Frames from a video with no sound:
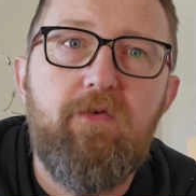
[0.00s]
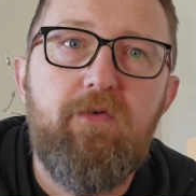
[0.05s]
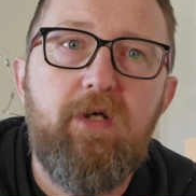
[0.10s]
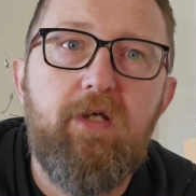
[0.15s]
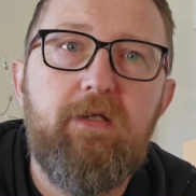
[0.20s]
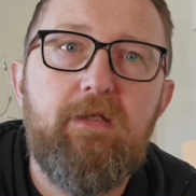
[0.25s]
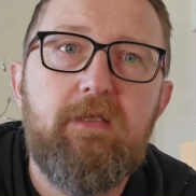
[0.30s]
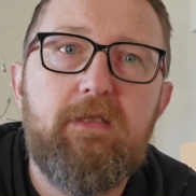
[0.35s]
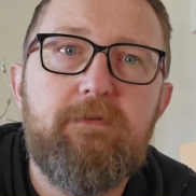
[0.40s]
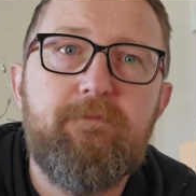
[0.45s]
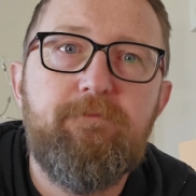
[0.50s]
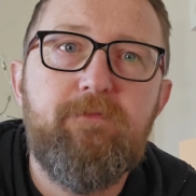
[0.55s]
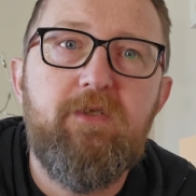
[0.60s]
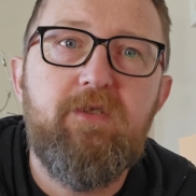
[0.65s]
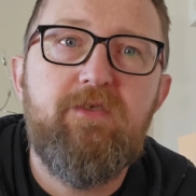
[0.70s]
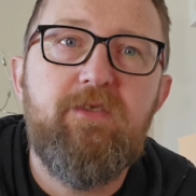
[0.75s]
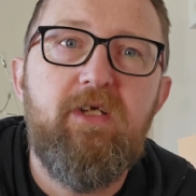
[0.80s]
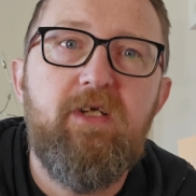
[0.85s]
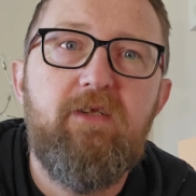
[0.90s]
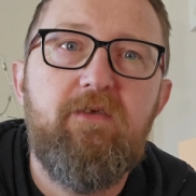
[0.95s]
Right?
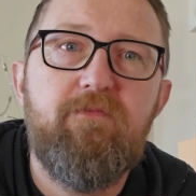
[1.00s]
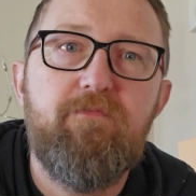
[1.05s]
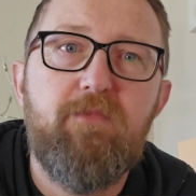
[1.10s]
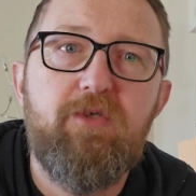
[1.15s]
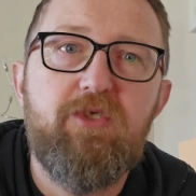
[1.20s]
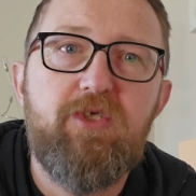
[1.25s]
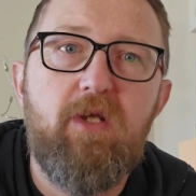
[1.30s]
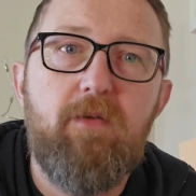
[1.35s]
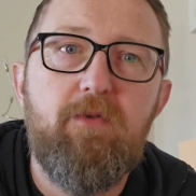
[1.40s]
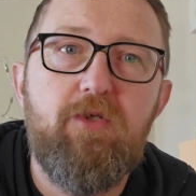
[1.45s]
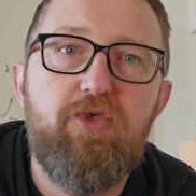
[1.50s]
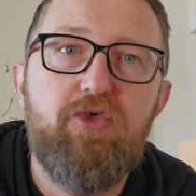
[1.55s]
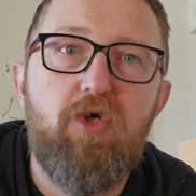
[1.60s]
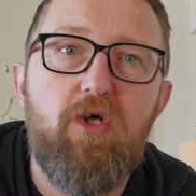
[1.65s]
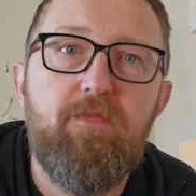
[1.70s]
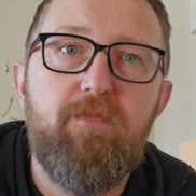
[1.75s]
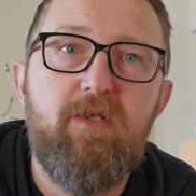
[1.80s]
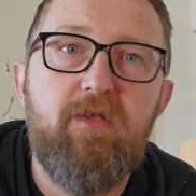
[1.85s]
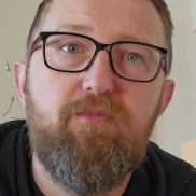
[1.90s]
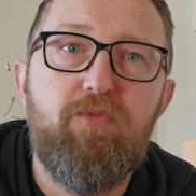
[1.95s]
He's not much time to
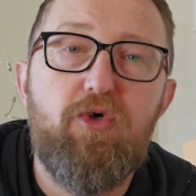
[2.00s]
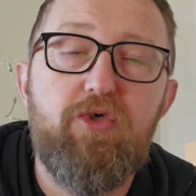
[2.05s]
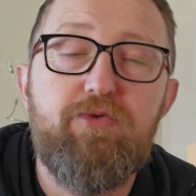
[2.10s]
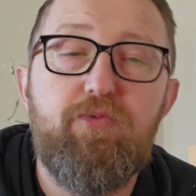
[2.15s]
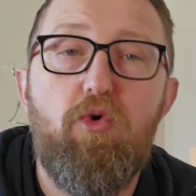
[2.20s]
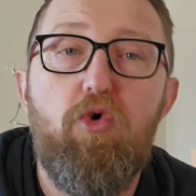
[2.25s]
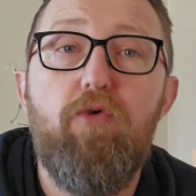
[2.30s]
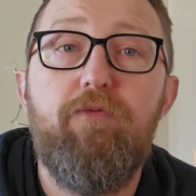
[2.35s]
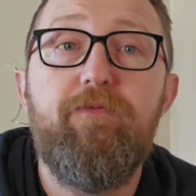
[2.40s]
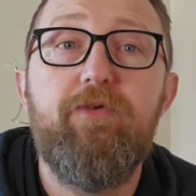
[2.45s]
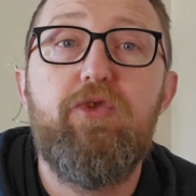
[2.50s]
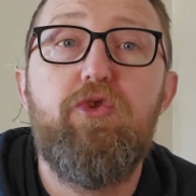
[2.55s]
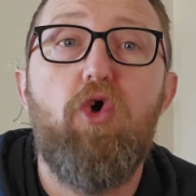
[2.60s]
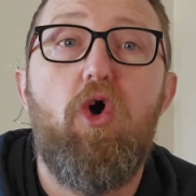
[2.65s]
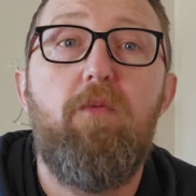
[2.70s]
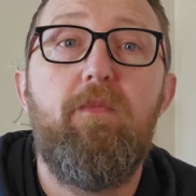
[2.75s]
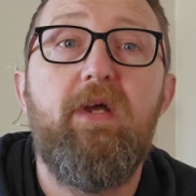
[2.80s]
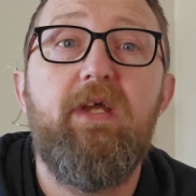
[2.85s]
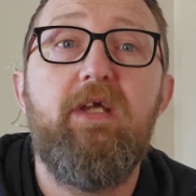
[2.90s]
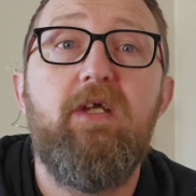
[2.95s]
enjoy being a boss. Well, hopefully,
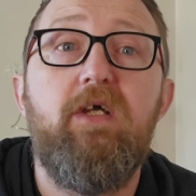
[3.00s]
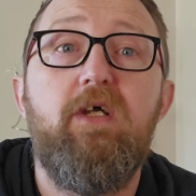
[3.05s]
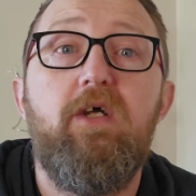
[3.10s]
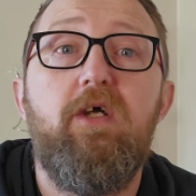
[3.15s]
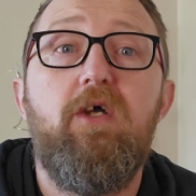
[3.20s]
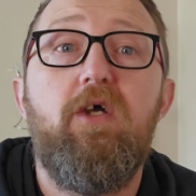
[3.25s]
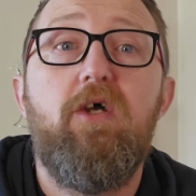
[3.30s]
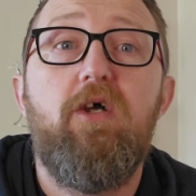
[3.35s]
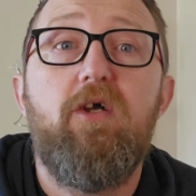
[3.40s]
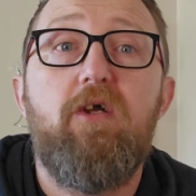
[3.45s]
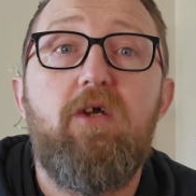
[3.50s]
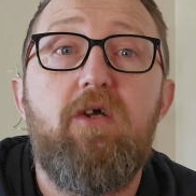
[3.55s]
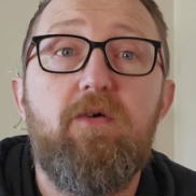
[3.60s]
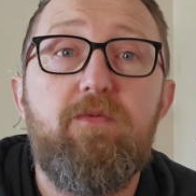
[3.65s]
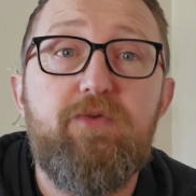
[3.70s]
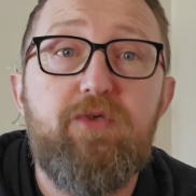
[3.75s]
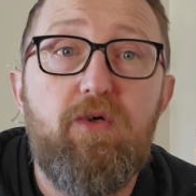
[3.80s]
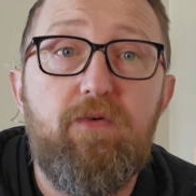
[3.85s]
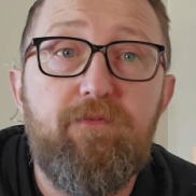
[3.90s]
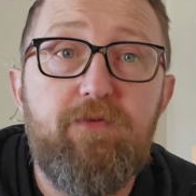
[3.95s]
Tommy
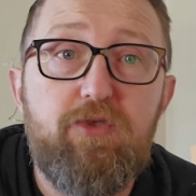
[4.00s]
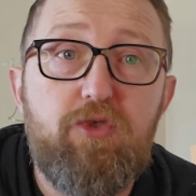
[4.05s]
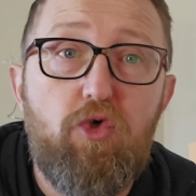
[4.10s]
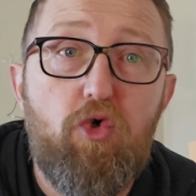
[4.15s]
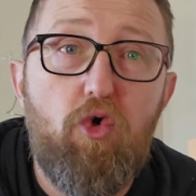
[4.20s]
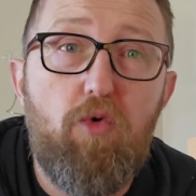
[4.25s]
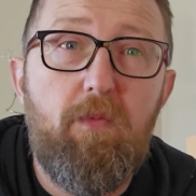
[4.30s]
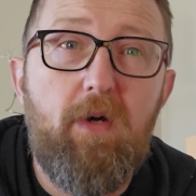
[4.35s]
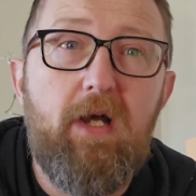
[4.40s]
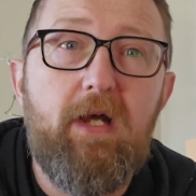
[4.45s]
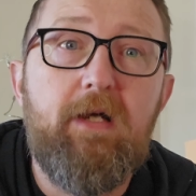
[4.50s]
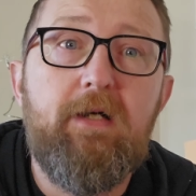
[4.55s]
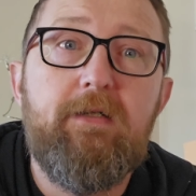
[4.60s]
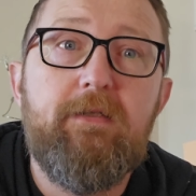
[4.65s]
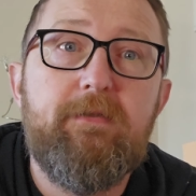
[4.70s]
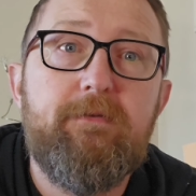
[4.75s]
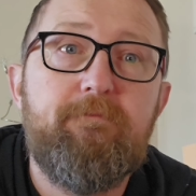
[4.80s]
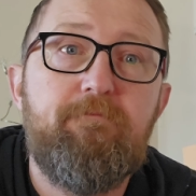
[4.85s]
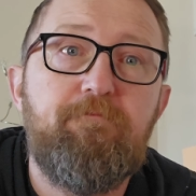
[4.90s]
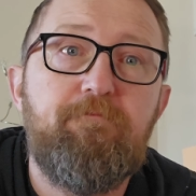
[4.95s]
comes out of his coma.